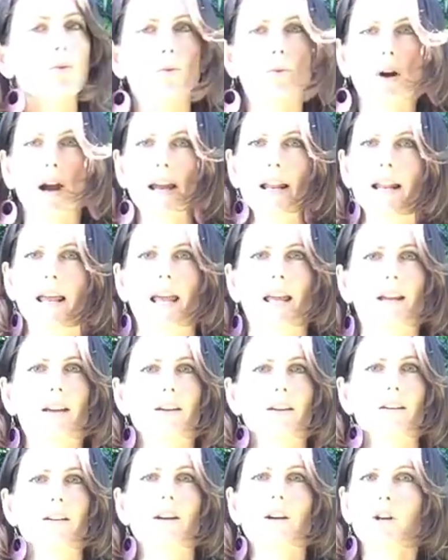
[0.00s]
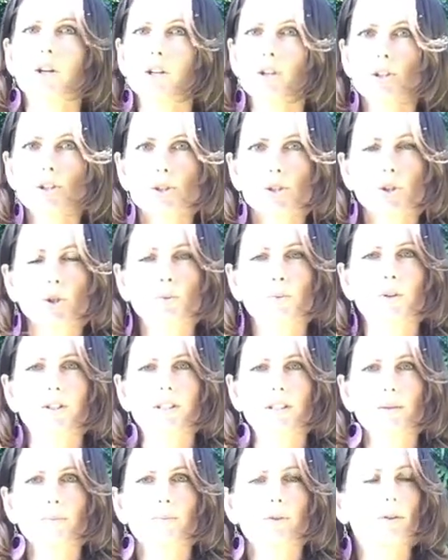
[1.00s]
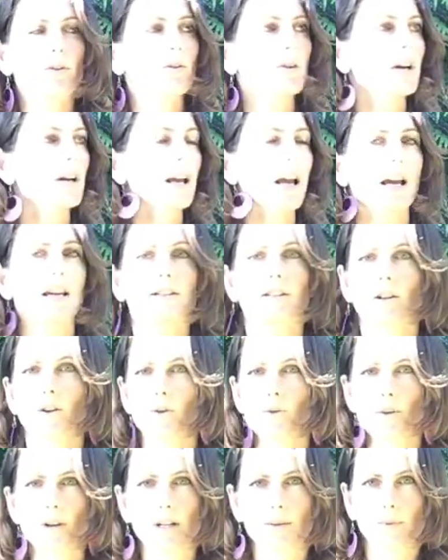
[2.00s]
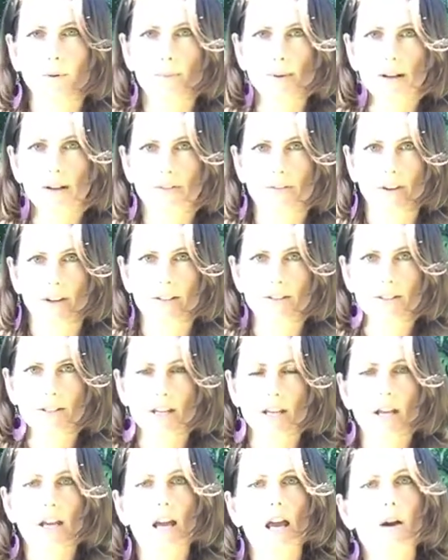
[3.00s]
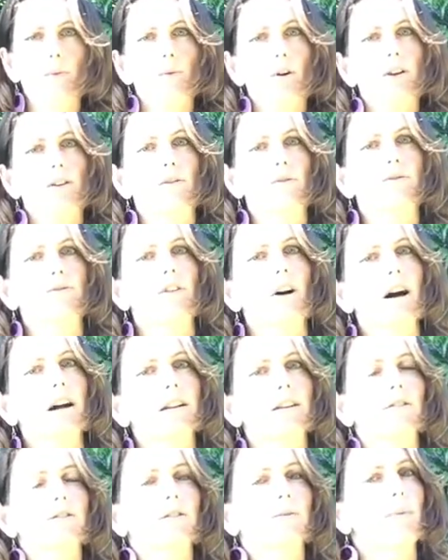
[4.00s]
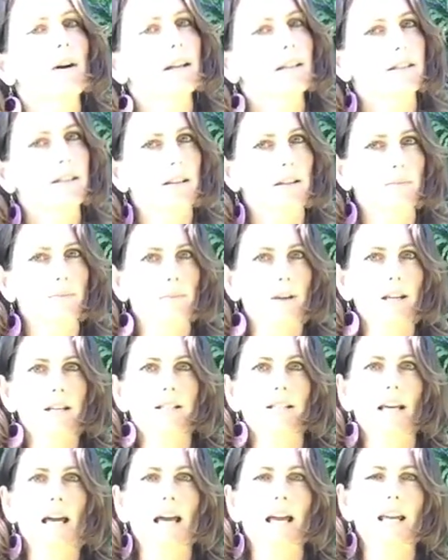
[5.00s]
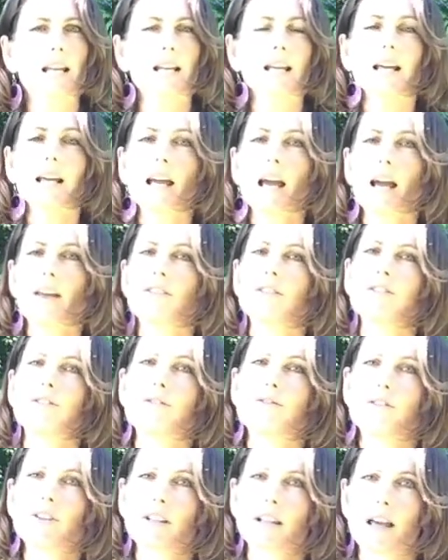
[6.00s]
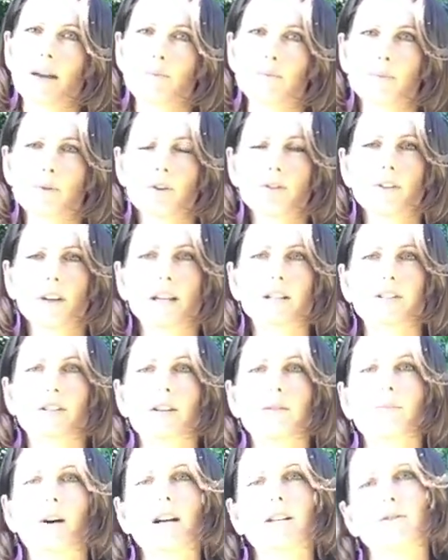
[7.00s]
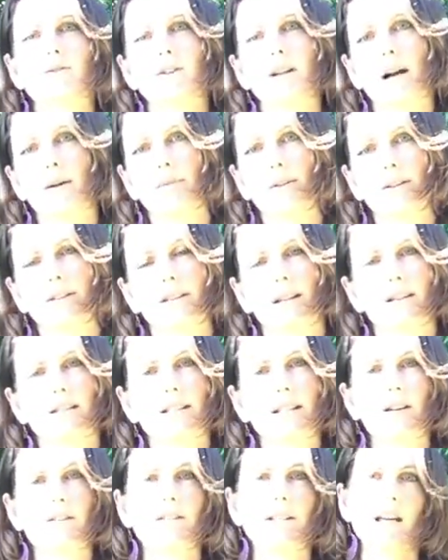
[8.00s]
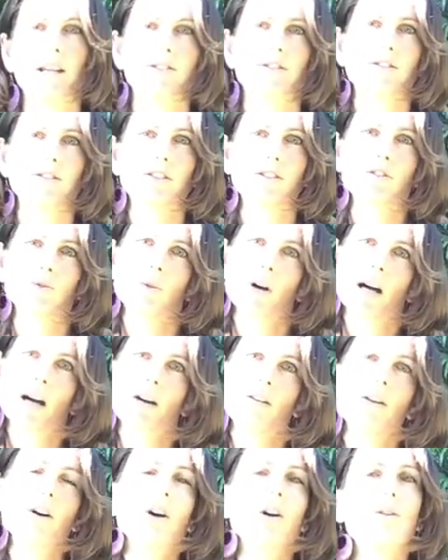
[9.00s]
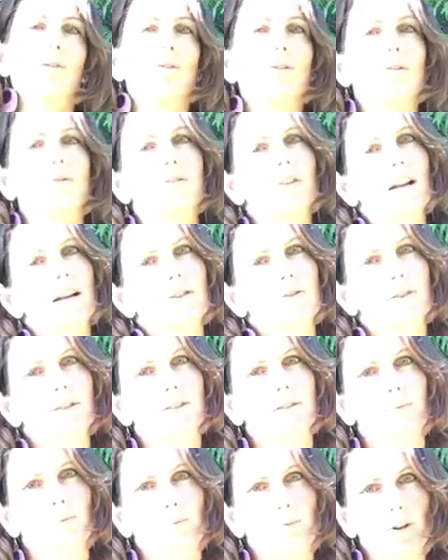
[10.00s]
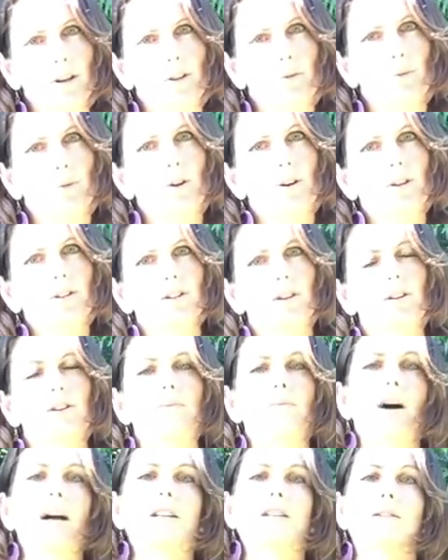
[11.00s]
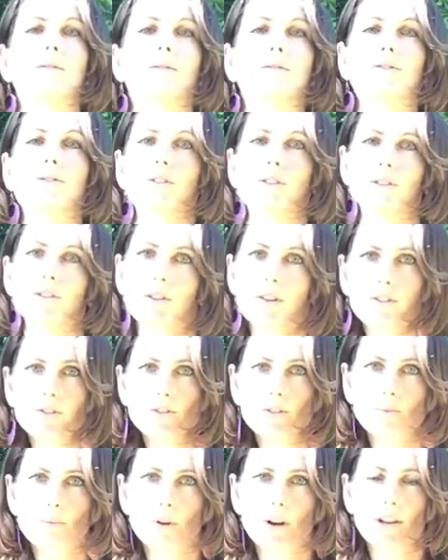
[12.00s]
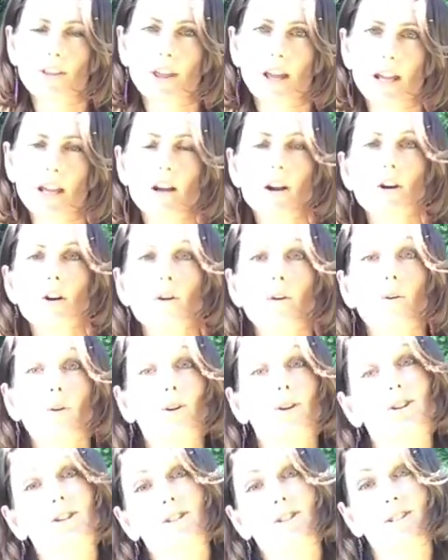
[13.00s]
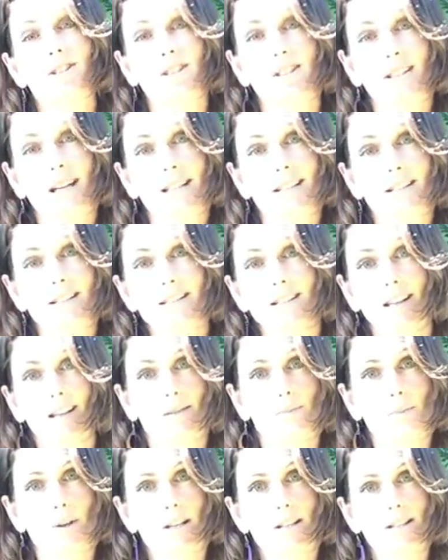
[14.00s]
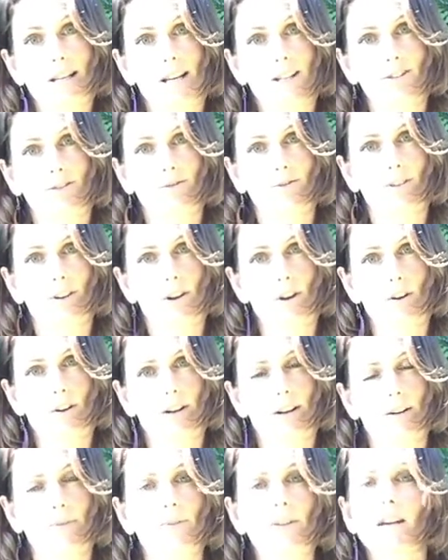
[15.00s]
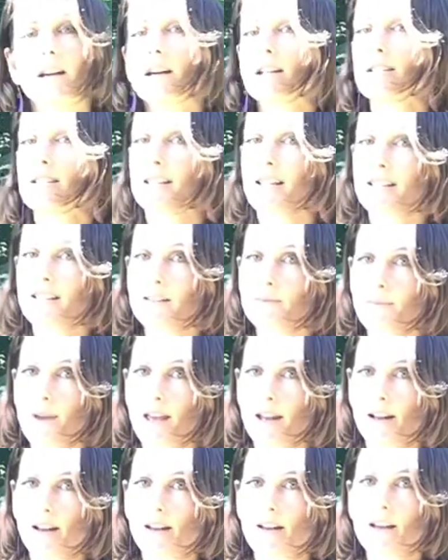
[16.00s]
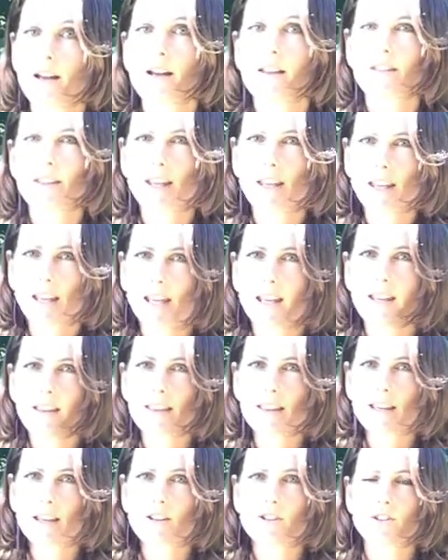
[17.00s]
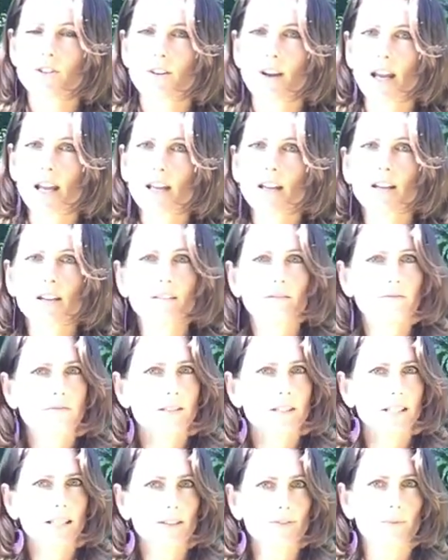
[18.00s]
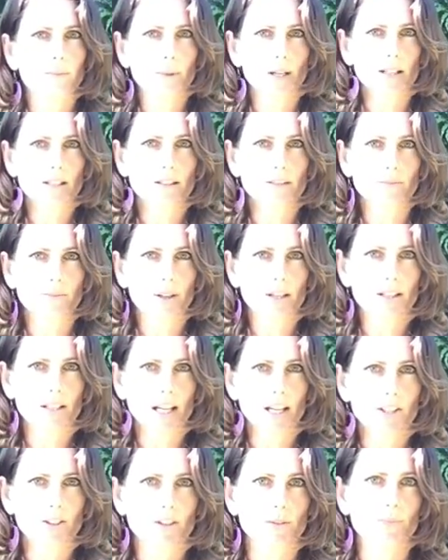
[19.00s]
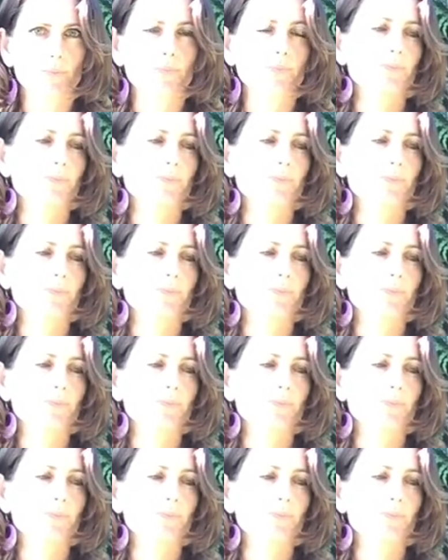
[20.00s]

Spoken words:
Great anchor, super simple, has incredible benefits. And what you'll find is you might sit and meditate and then you feel like moving, so you might do a couple of sun salutations as well, or you feel like doing some breath work, so you might do alternate nostril breathing, or you just decide to sit in meditation for longer. Doesn't matter. The key thing is your anchor, 7 minutes of meditation.